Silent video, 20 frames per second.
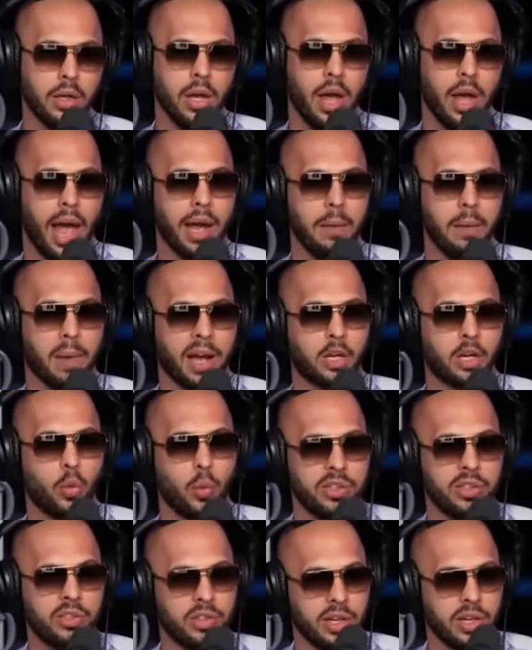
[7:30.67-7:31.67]
And by
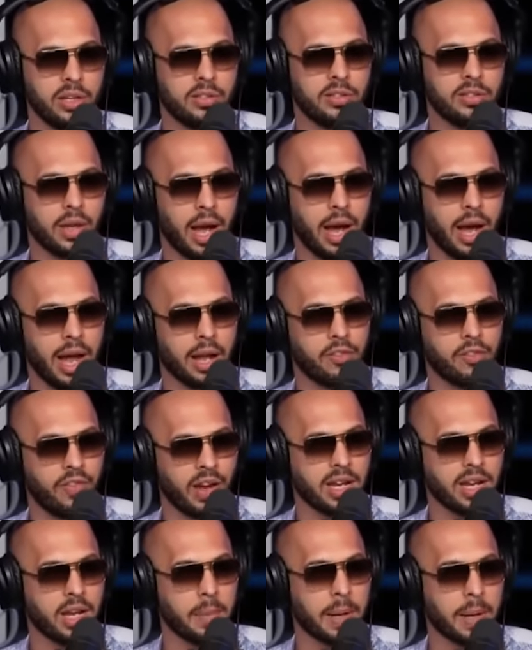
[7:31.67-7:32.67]
coincidence, I had a
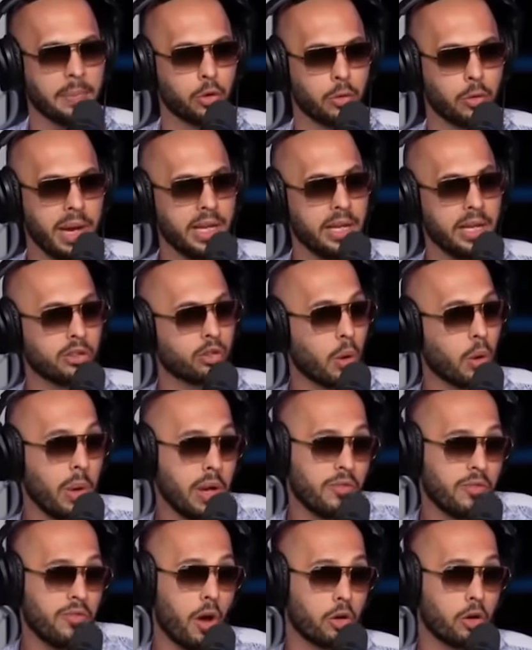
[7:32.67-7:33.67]
fight coming up in Romania. So I went
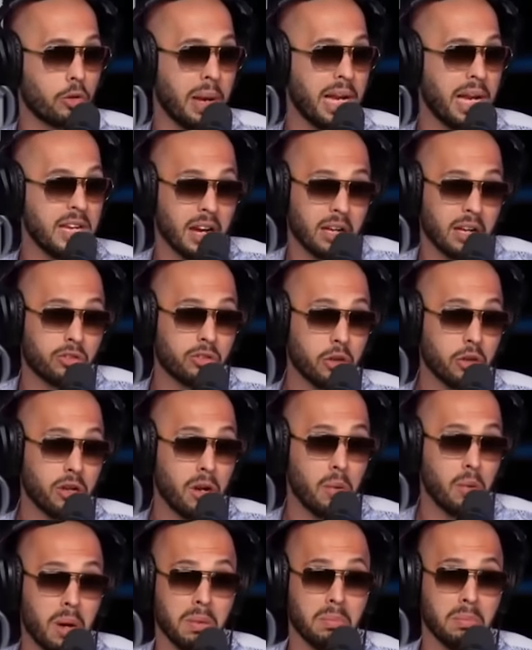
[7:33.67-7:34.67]
and fought in Romania. And I just thought, you
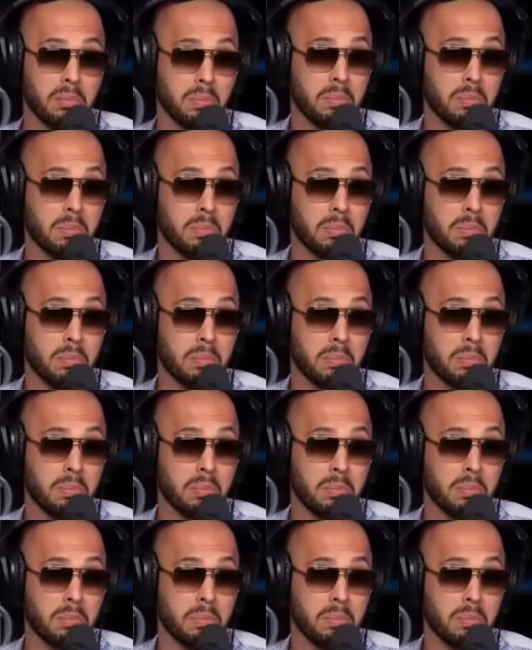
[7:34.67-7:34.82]
know what?